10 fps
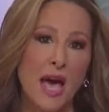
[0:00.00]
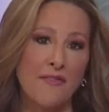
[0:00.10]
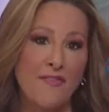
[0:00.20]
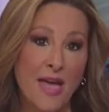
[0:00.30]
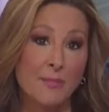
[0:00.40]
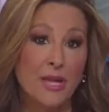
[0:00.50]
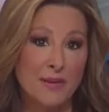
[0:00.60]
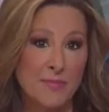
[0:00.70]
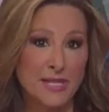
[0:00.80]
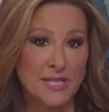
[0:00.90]
a fan
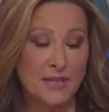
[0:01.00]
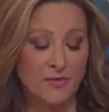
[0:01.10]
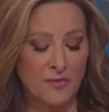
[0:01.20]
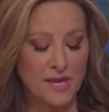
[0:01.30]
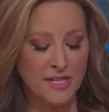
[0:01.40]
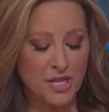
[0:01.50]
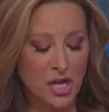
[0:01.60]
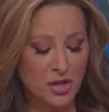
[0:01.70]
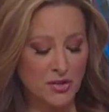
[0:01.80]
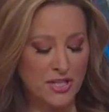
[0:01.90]
blade missing from this.
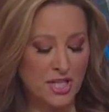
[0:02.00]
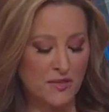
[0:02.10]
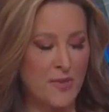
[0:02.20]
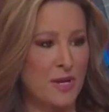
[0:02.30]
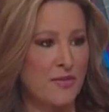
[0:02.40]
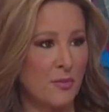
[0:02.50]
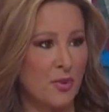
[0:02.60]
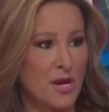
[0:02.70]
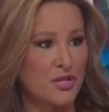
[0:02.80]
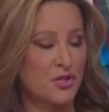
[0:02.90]
So this could have been in the
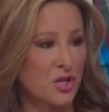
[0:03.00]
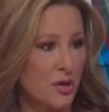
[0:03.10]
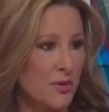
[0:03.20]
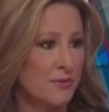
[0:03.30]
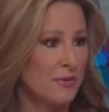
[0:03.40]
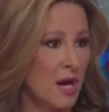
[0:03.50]
compressor turbine